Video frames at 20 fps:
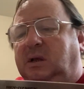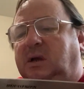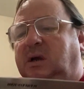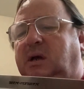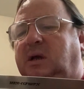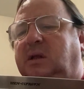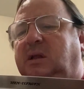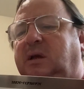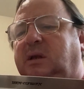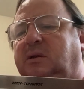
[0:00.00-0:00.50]

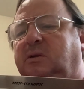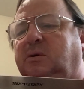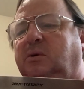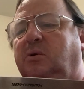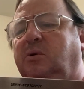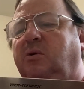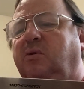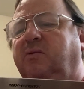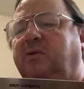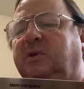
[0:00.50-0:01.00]
I like to
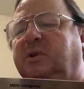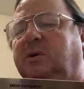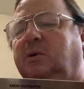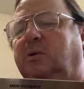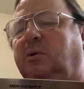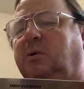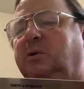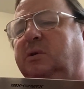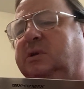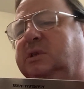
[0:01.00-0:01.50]
go with the
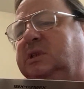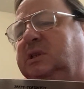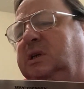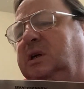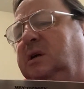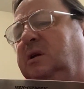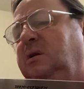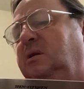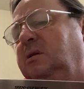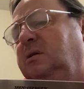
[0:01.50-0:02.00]
old
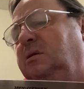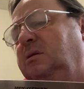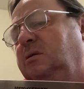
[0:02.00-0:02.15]
style.